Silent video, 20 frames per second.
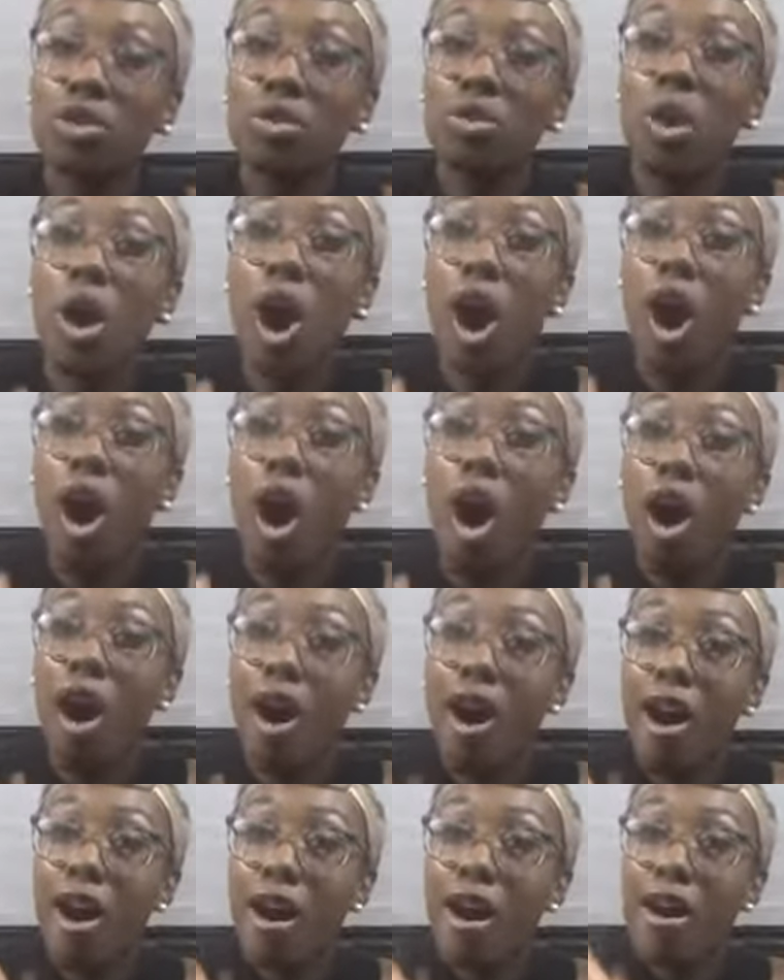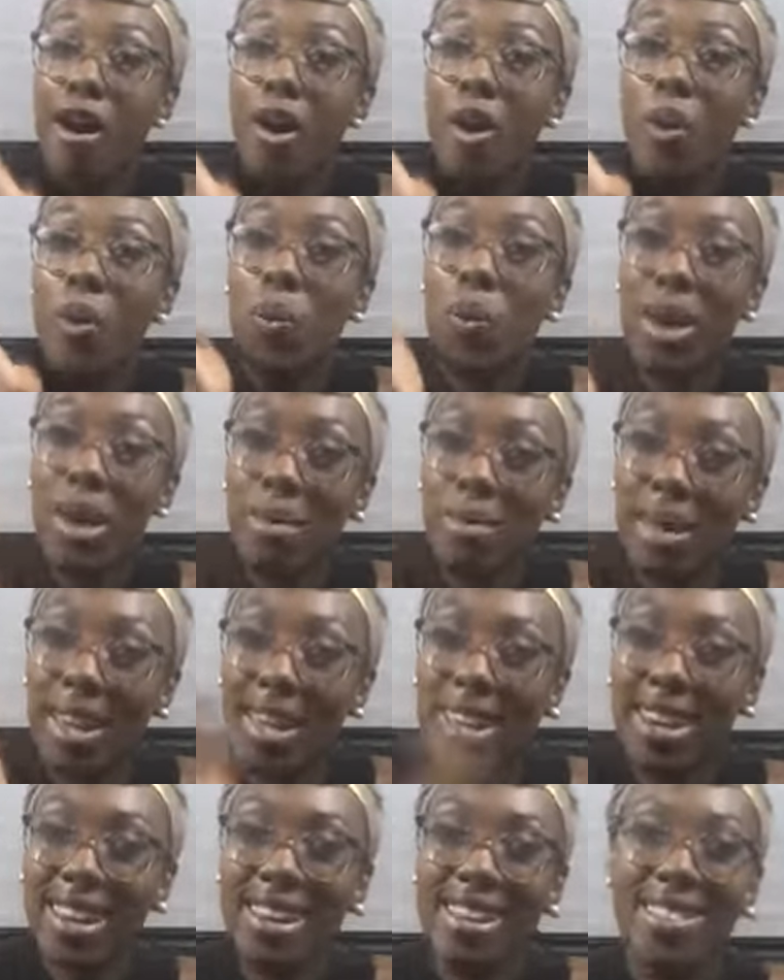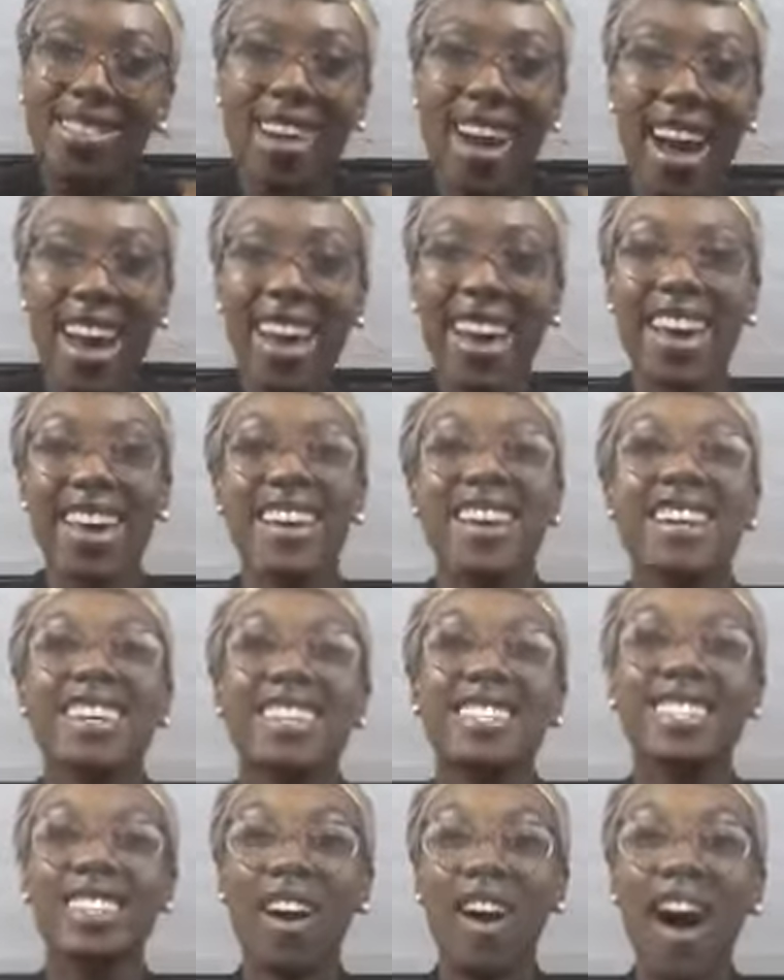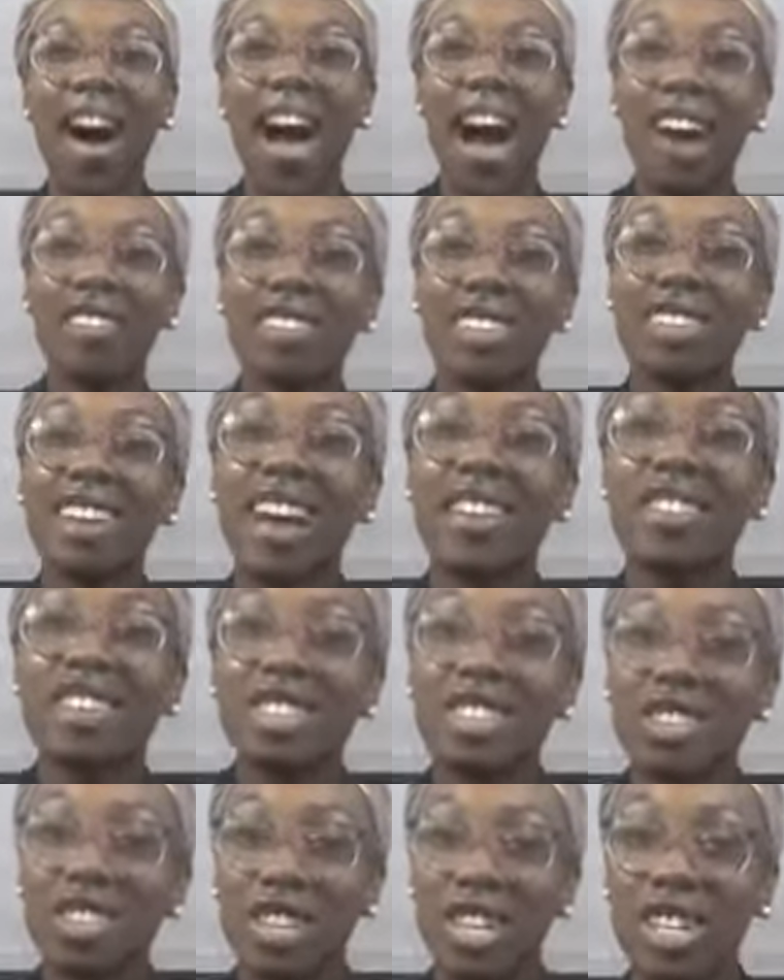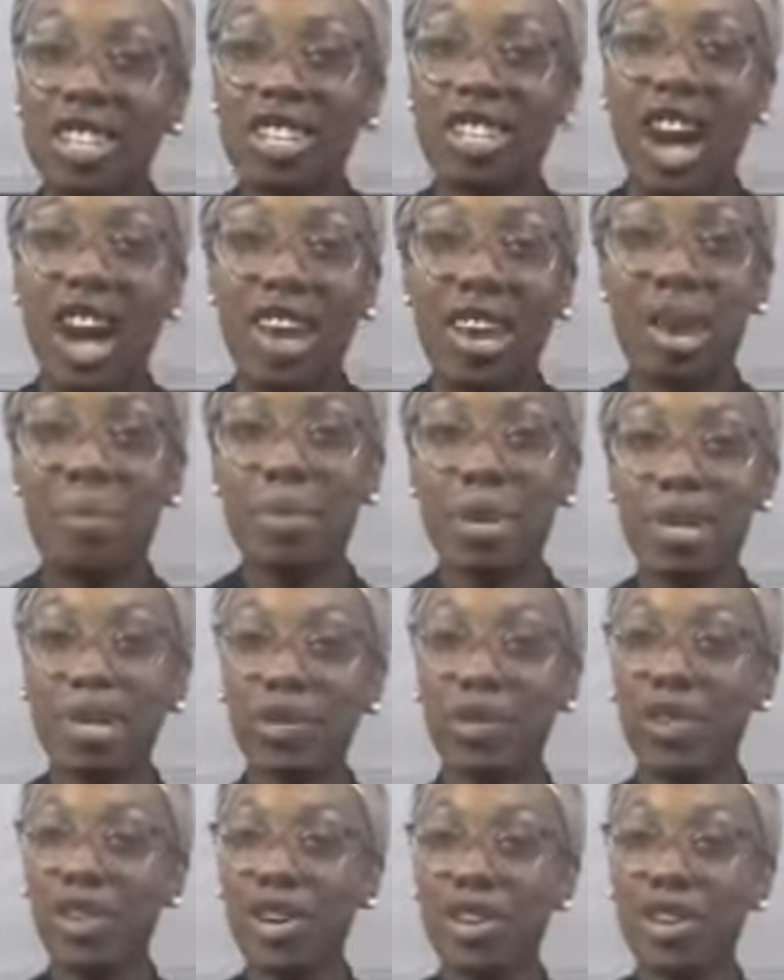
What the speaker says: to our women, right? So I have another screenshot image for